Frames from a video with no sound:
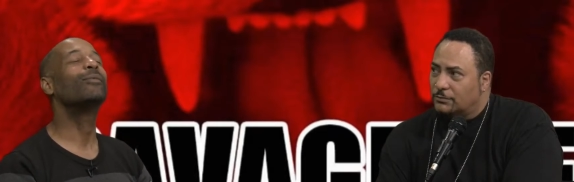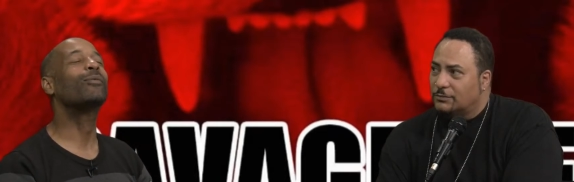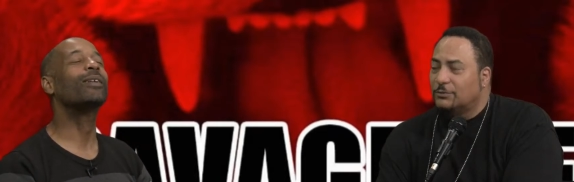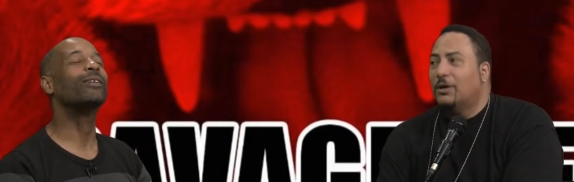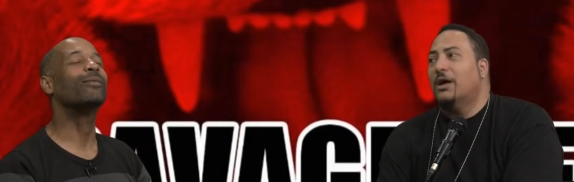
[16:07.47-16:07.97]

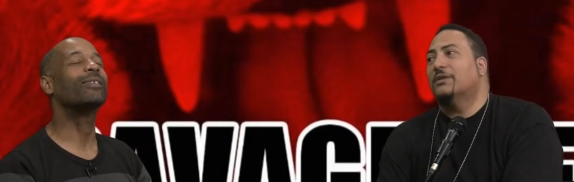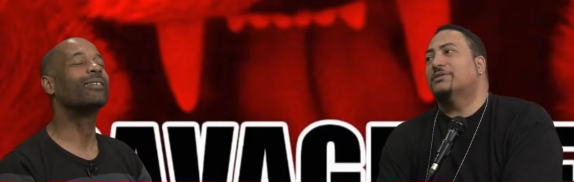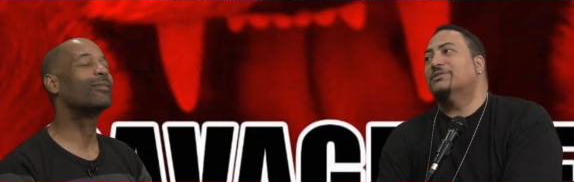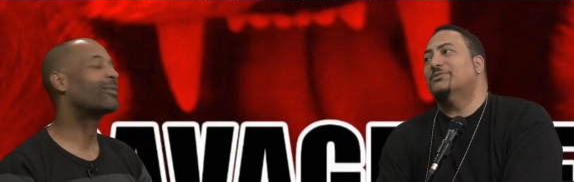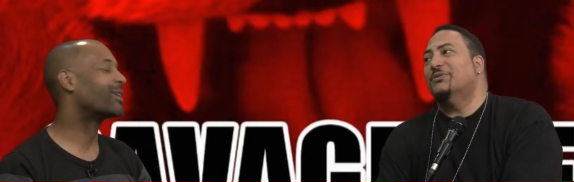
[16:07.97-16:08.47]
Speaker 1: really
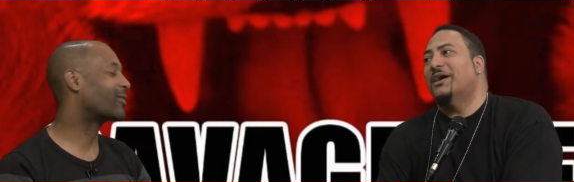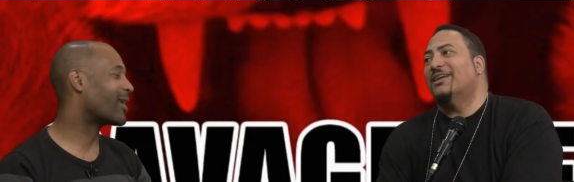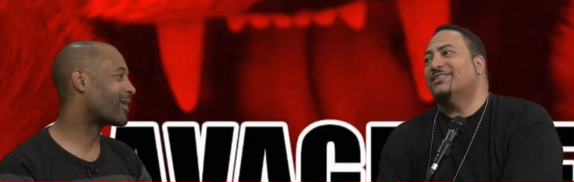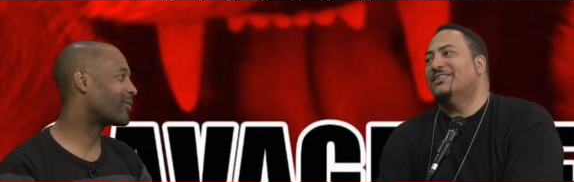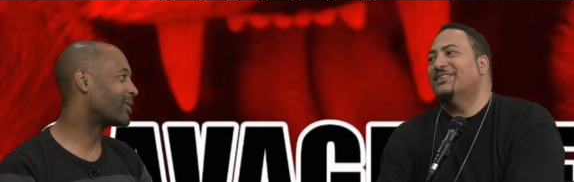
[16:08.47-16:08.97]
what? really what?
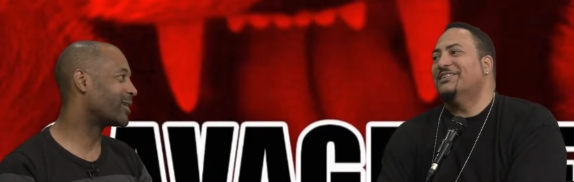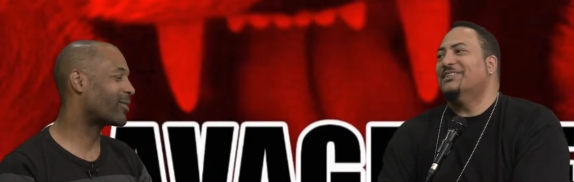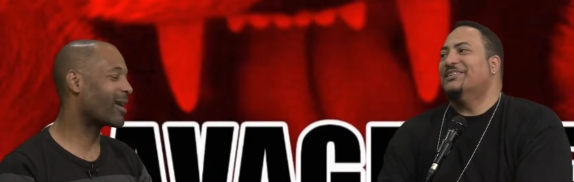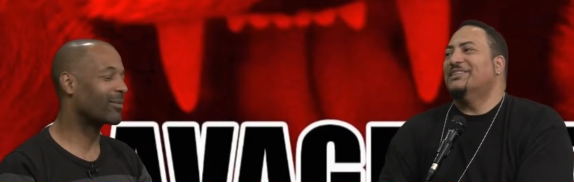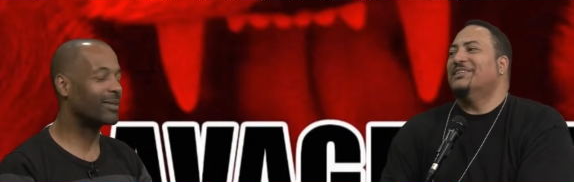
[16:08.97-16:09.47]
Crack, really
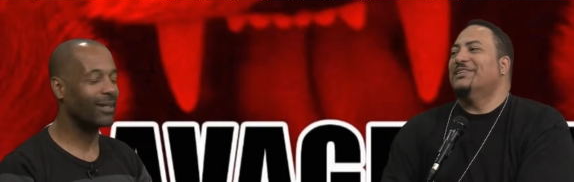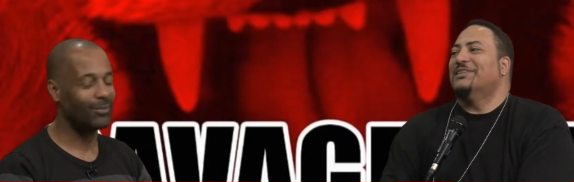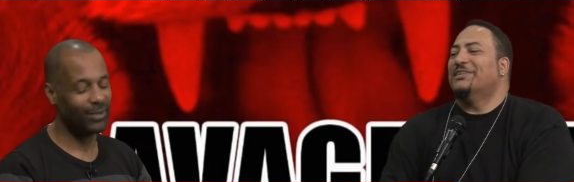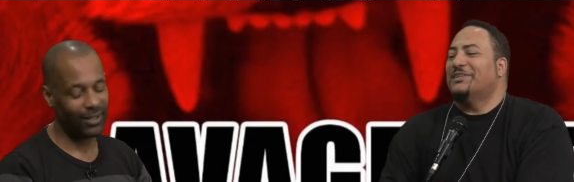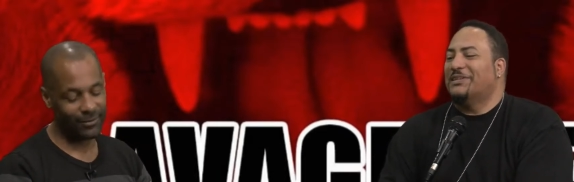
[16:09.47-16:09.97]
cracked me up,
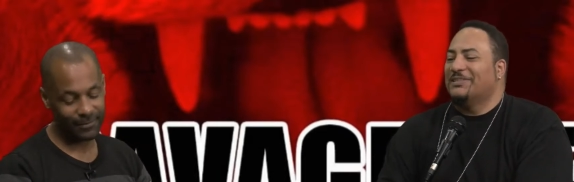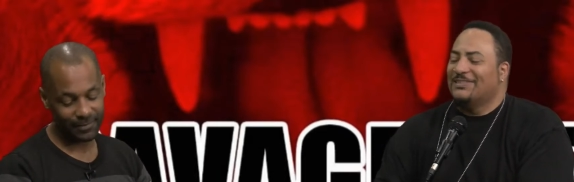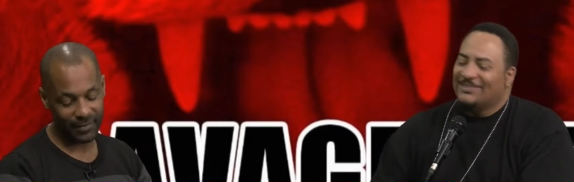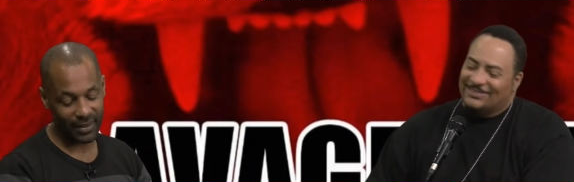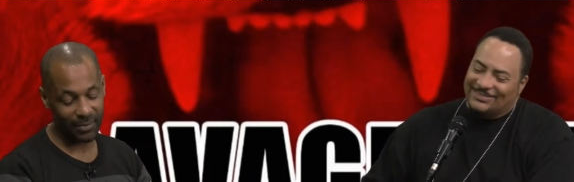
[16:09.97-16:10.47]
bro.
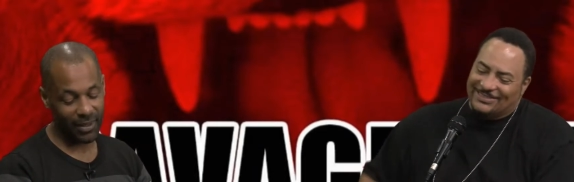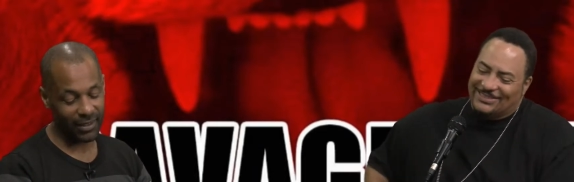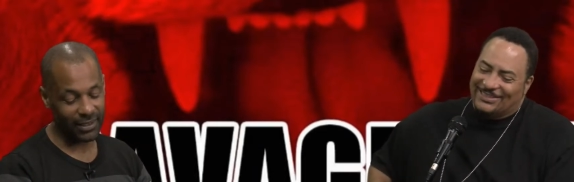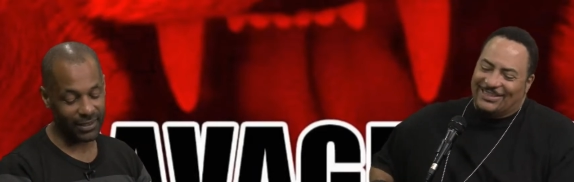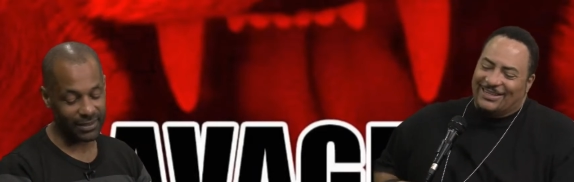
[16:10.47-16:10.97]

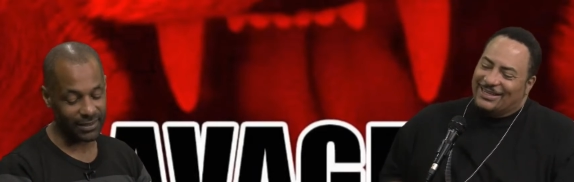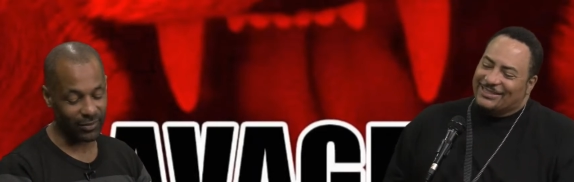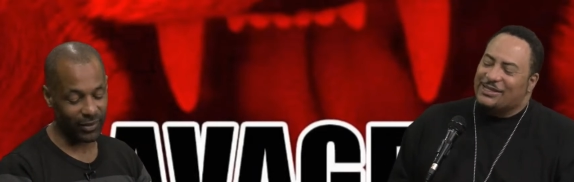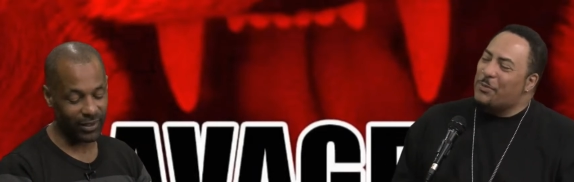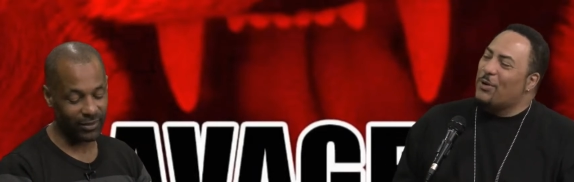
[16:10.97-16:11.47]
Apparently, this is a it's
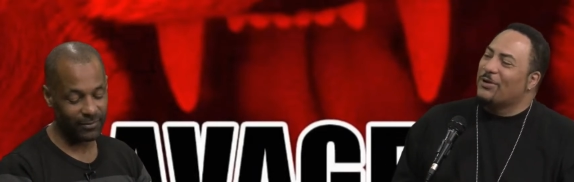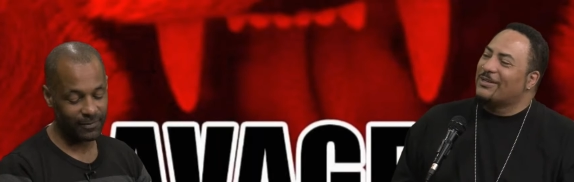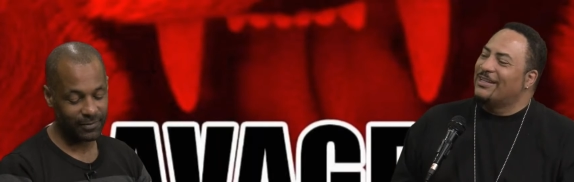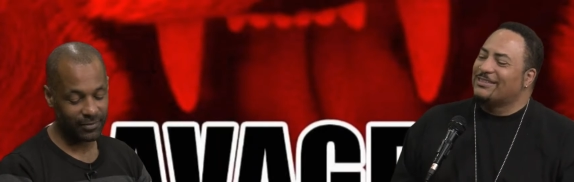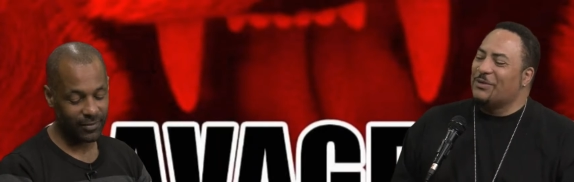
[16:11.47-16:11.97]
real. No more,
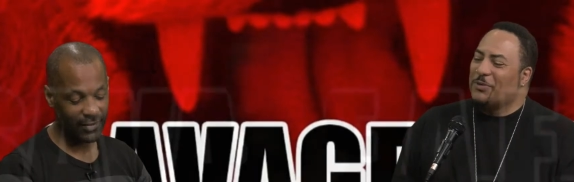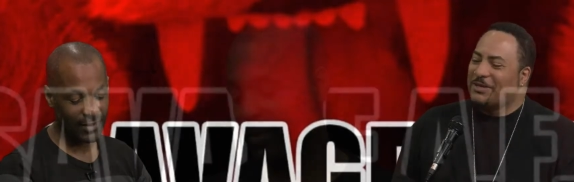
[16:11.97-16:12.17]
Speaker 2: it's no more